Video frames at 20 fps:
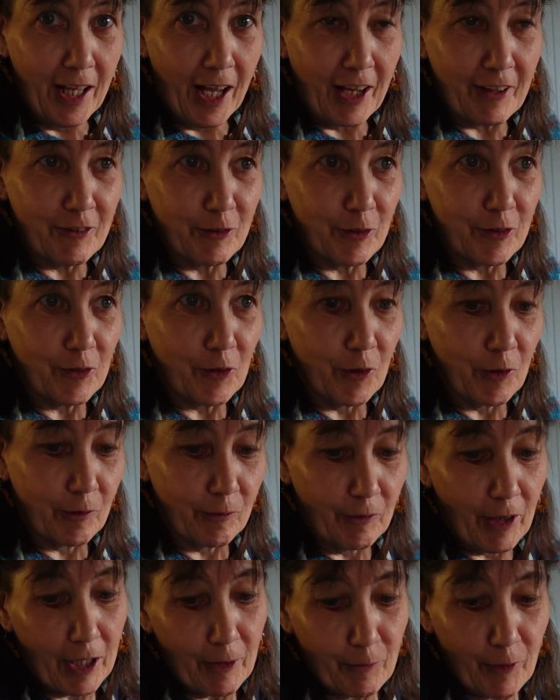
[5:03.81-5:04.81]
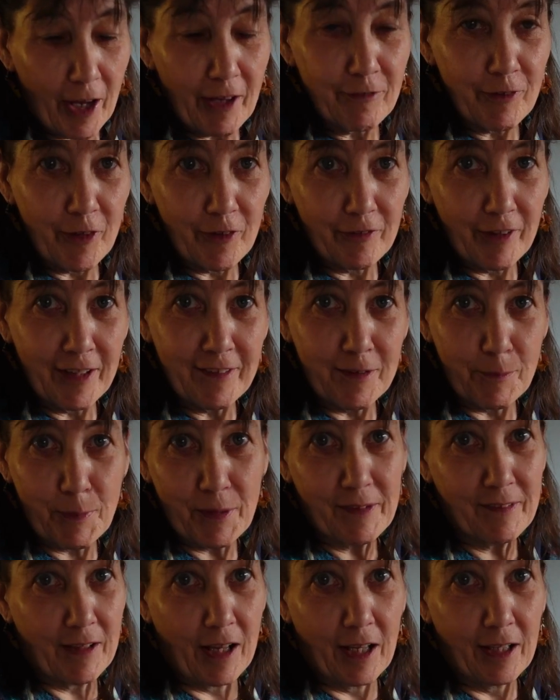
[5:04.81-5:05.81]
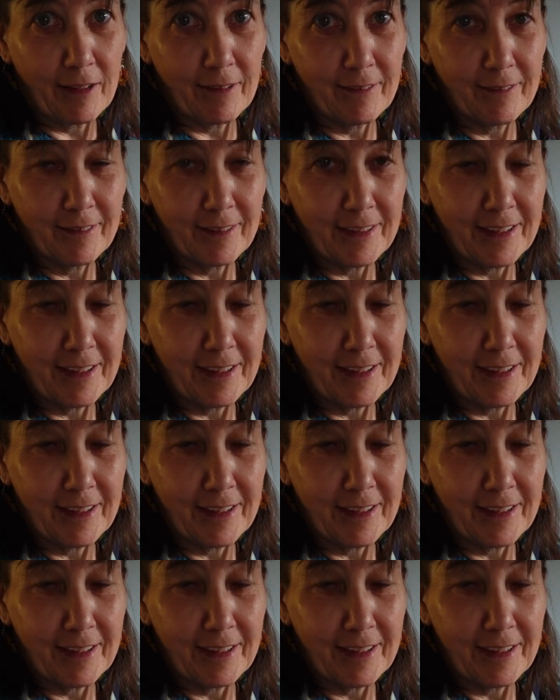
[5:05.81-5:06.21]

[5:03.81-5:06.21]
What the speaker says: And she was going, well, whatever the recipe says,